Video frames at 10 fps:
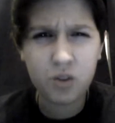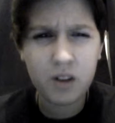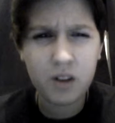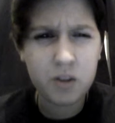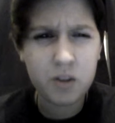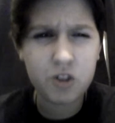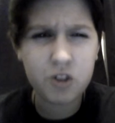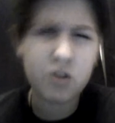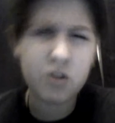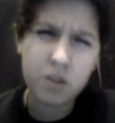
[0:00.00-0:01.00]
elementary school
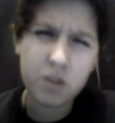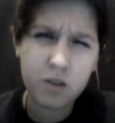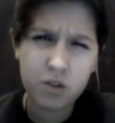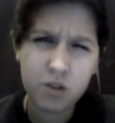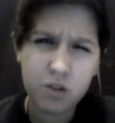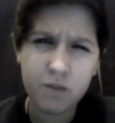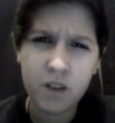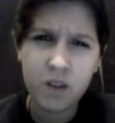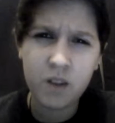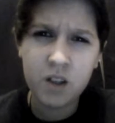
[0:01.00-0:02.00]
goes into middle school.
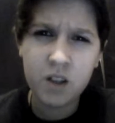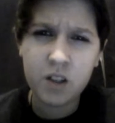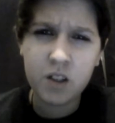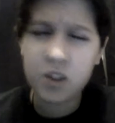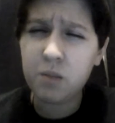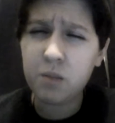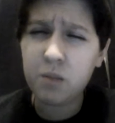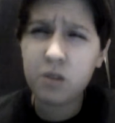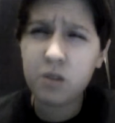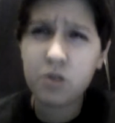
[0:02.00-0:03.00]
So then
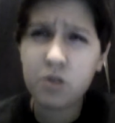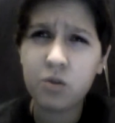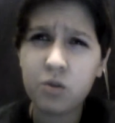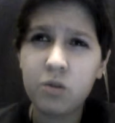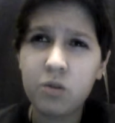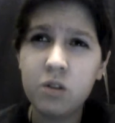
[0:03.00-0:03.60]
middle school,